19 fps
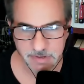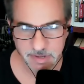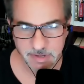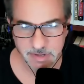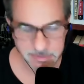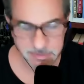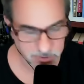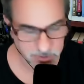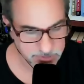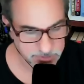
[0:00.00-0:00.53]

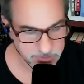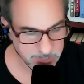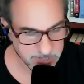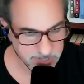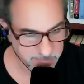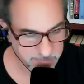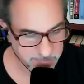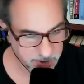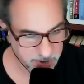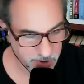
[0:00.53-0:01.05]
And so
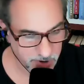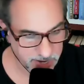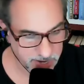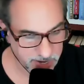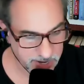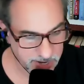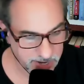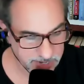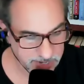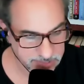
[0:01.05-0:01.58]
Steve
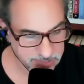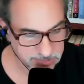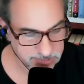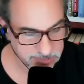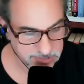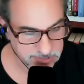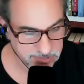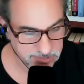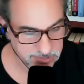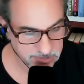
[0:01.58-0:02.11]
Perry
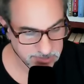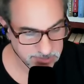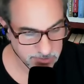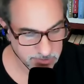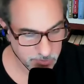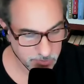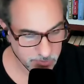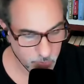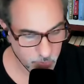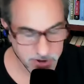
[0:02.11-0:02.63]
is
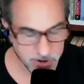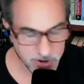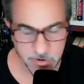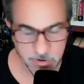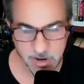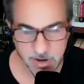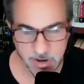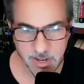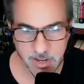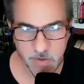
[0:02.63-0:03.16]

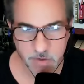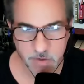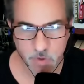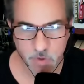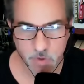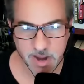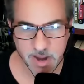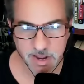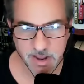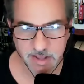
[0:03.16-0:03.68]
wondering and
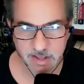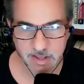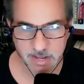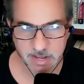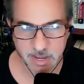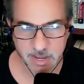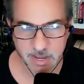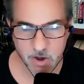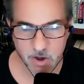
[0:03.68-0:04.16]
waiting like he